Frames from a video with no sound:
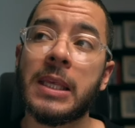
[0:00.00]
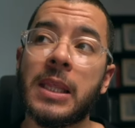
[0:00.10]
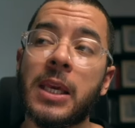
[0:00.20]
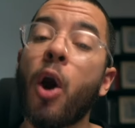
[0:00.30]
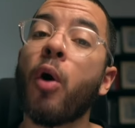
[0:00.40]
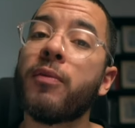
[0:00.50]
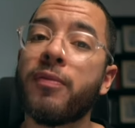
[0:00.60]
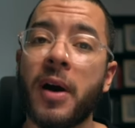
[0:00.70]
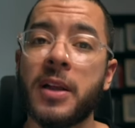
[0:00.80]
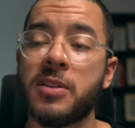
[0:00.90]

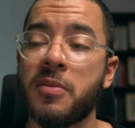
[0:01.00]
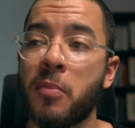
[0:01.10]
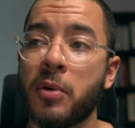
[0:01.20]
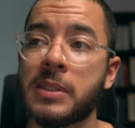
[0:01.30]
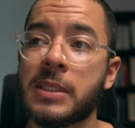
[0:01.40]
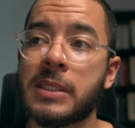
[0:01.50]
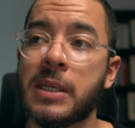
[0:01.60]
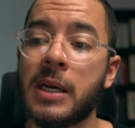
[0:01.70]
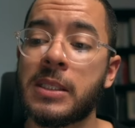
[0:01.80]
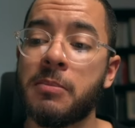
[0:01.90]
confines of modern
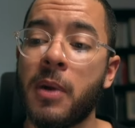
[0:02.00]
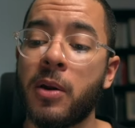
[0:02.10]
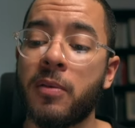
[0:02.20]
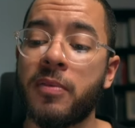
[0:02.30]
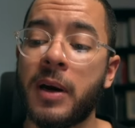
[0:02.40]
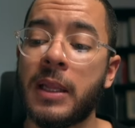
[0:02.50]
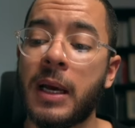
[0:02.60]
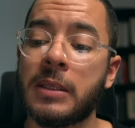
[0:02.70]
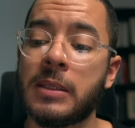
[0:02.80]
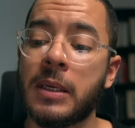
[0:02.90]
society might not find
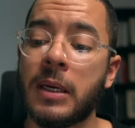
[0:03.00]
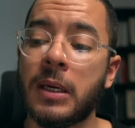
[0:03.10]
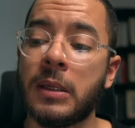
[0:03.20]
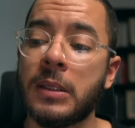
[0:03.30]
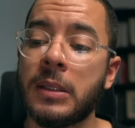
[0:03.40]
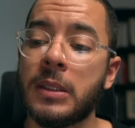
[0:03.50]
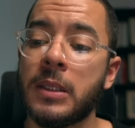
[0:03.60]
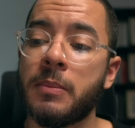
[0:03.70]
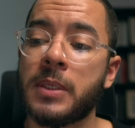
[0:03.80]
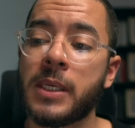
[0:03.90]
that
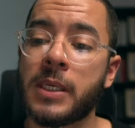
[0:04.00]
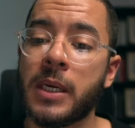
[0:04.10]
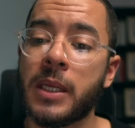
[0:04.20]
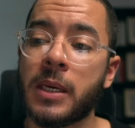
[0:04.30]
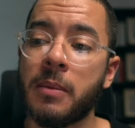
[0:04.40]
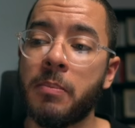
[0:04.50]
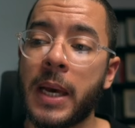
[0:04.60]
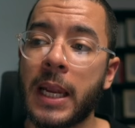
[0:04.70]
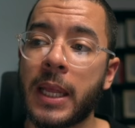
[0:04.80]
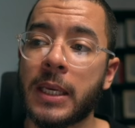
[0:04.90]
particularly
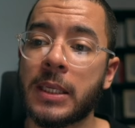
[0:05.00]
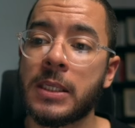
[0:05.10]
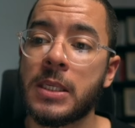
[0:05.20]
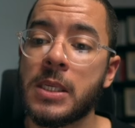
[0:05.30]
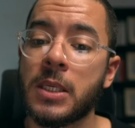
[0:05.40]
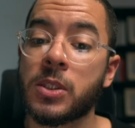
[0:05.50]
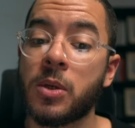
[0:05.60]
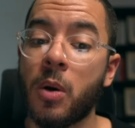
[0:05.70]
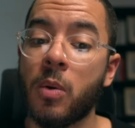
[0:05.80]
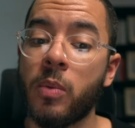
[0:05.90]
compelling.
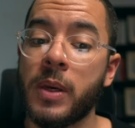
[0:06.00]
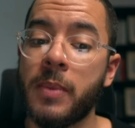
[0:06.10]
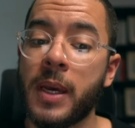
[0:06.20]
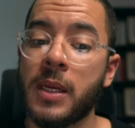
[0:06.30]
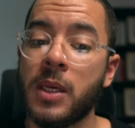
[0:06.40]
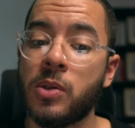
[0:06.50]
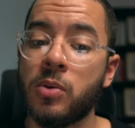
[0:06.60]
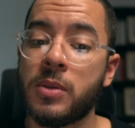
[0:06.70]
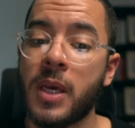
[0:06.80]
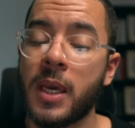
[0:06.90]
So we may need to
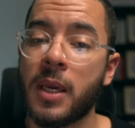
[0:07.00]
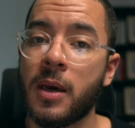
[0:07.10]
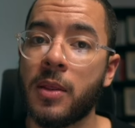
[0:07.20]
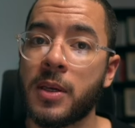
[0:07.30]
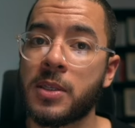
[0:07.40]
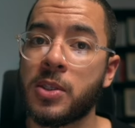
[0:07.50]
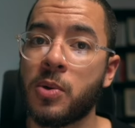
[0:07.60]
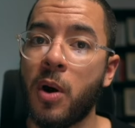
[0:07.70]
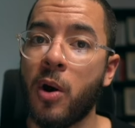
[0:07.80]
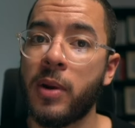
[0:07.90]
take things into
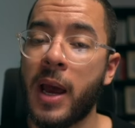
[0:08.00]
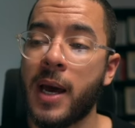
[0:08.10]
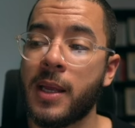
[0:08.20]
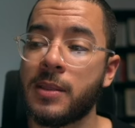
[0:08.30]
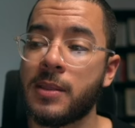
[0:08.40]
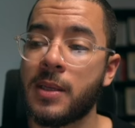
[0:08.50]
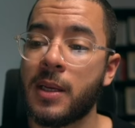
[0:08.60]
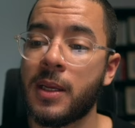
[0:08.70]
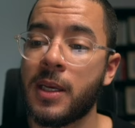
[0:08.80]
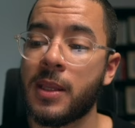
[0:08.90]
our own hands, and
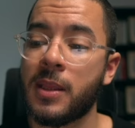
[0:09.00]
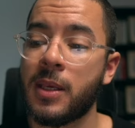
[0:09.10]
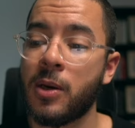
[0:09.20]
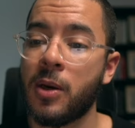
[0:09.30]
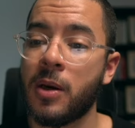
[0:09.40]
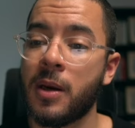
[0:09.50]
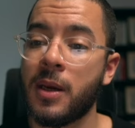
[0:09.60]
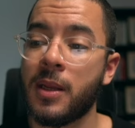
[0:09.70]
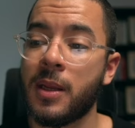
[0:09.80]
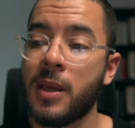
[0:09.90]
in
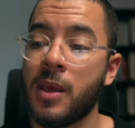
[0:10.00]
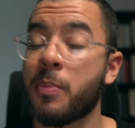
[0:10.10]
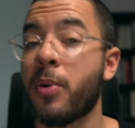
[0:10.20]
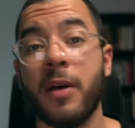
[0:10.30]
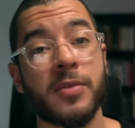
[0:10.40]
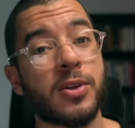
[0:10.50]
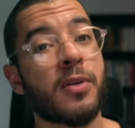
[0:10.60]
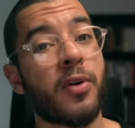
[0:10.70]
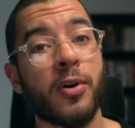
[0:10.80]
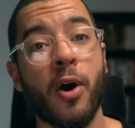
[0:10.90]
the privacy of
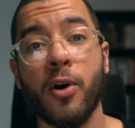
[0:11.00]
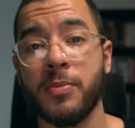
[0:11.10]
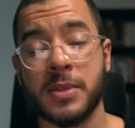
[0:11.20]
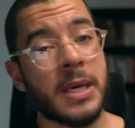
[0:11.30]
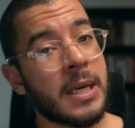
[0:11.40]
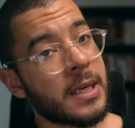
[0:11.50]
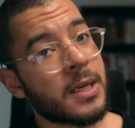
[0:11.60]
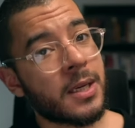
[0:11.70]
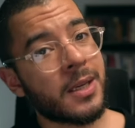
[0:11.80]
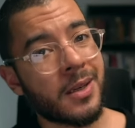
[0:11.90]
our own homes,
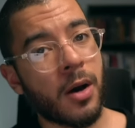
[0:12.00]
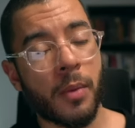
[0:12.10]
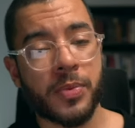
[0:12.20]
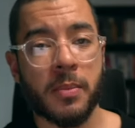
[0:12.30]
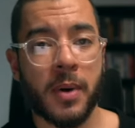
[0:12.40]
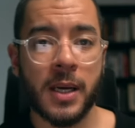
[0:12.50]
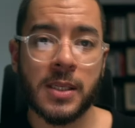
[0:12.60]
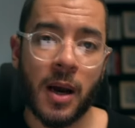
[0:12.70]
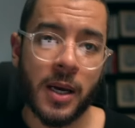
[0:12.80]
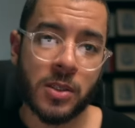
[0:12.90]
optimize
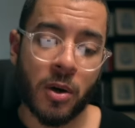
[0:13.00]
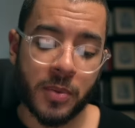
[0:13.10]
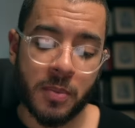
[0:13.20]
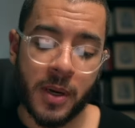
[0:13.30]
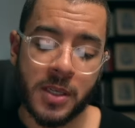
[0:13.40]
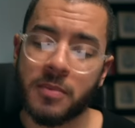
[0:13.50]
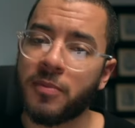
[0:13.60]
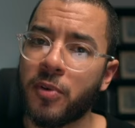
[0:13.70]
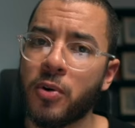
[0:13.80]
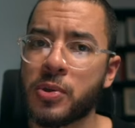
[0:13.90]
ice, optimize some
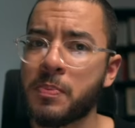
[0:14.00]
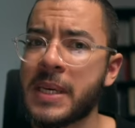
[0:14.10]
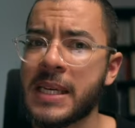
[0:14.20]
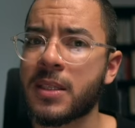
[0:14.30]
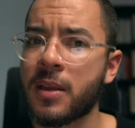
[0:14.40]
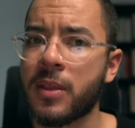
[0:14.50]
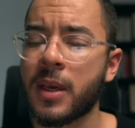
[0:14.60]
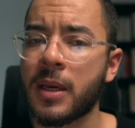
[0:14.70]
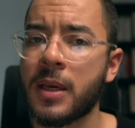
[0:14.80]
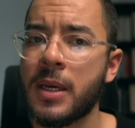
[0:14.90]
frozen peas. I
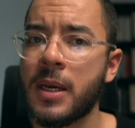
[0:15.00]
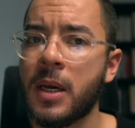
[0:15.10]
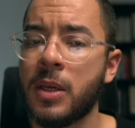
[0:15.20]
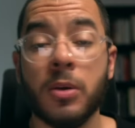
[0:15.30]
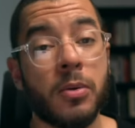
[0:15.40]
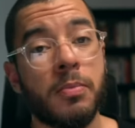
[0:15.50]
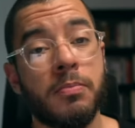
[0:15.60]
think you